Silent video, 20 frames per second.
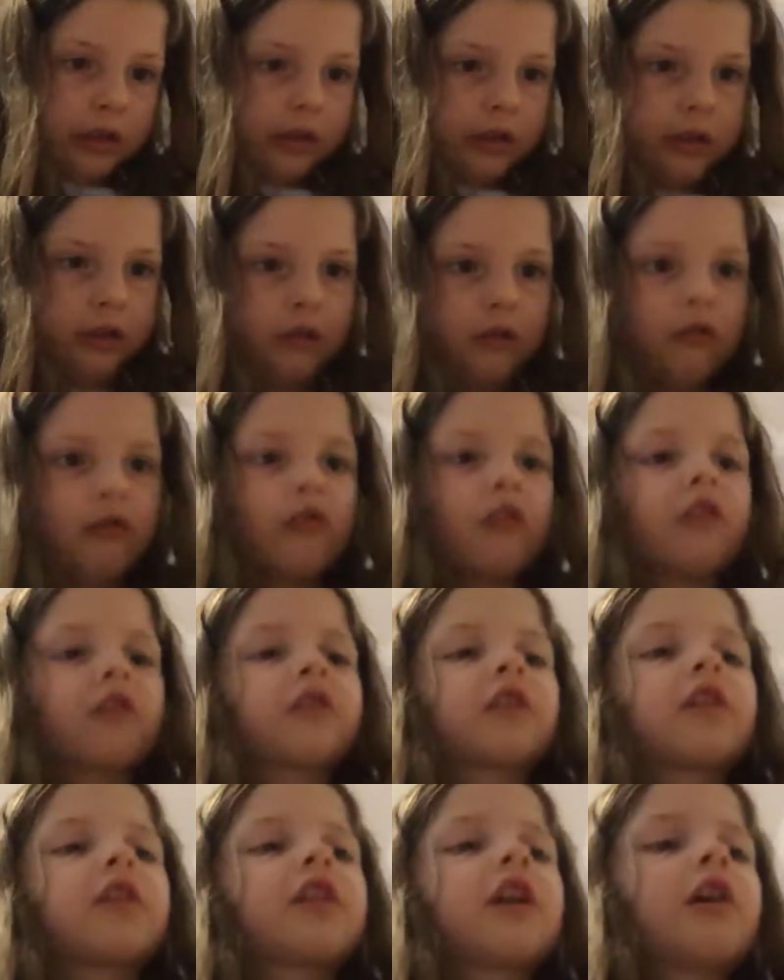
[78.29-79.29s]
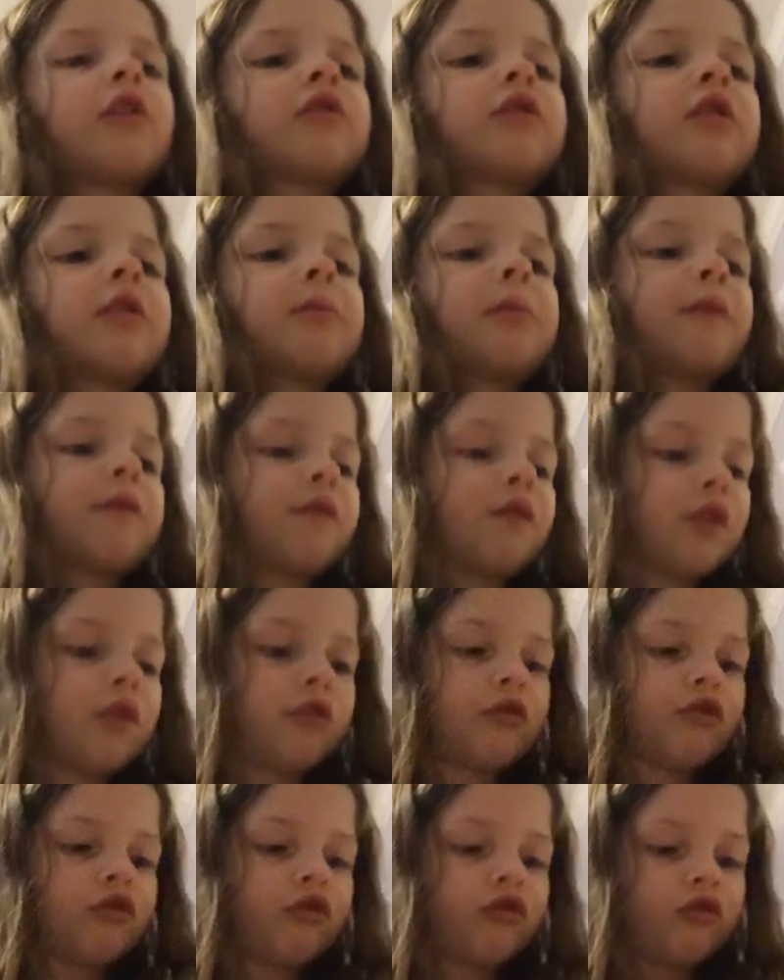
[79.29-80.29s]
So just cut out some of
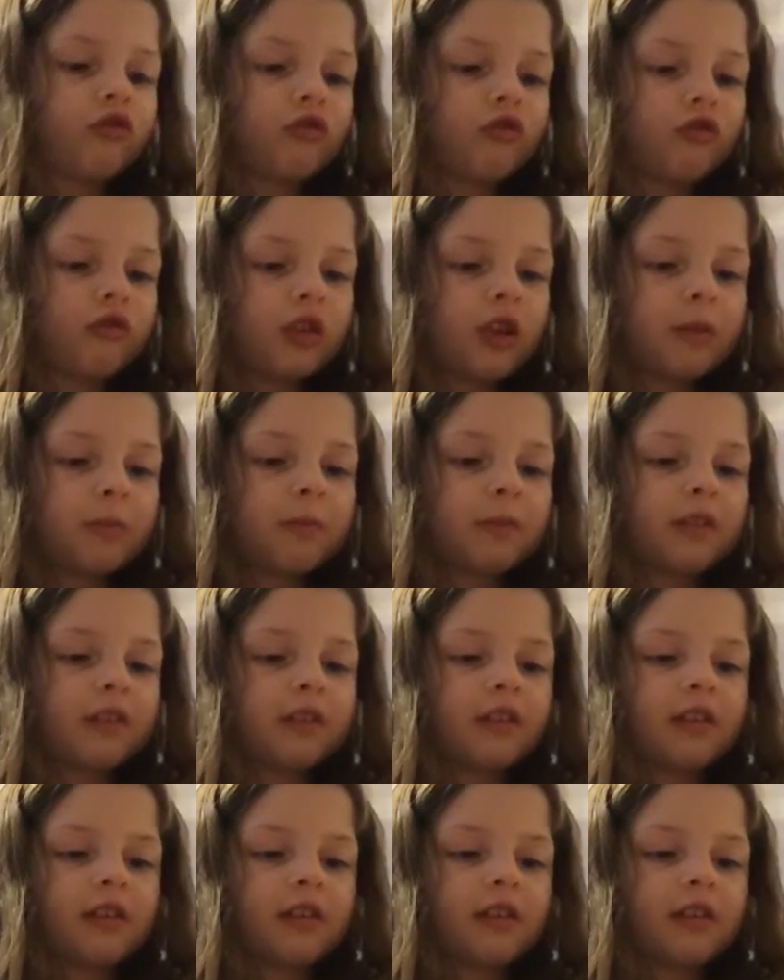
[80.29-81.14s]
those strips.